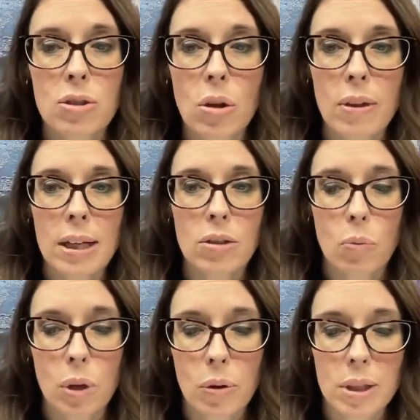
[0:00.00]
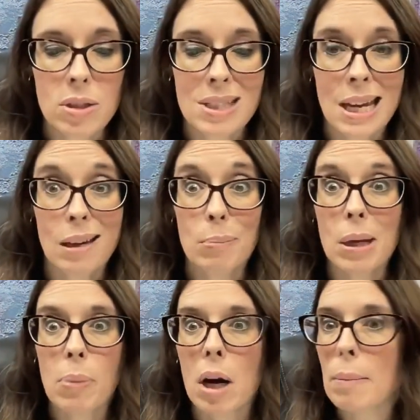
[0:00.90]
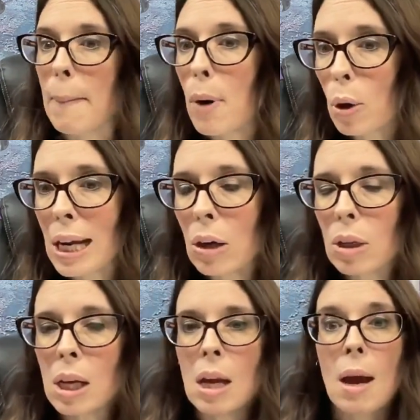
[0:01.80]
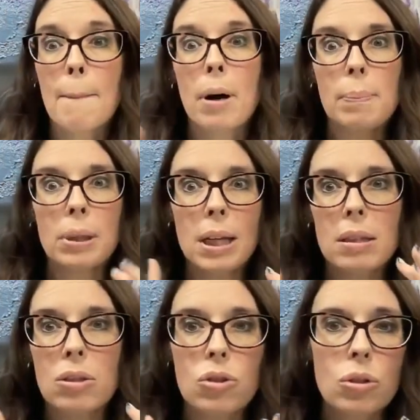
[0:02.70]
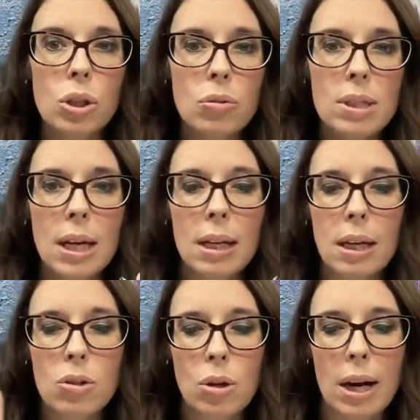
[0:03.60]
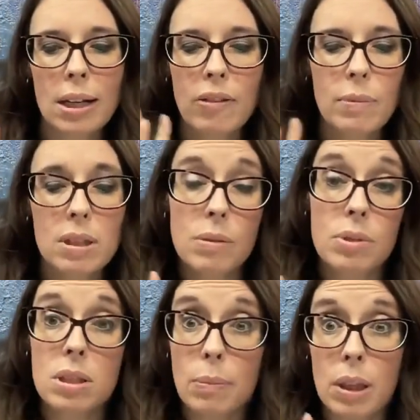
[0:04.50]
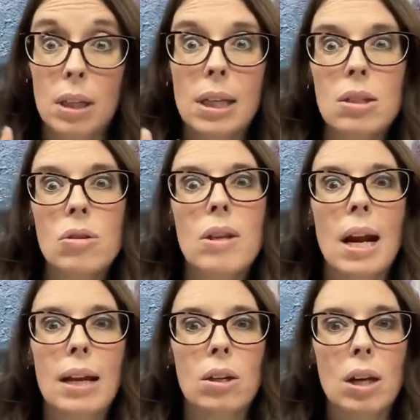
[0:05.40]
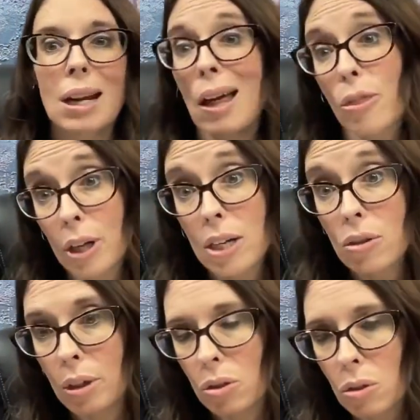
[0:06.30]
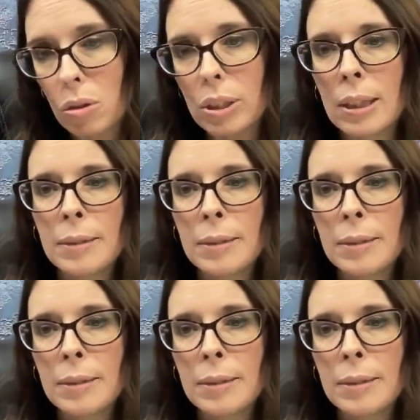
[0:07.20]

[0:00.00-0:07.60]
So they were going to take a big part of my bone out, put plates and screws in, and try to give me some stability so that I could, at 32 years old,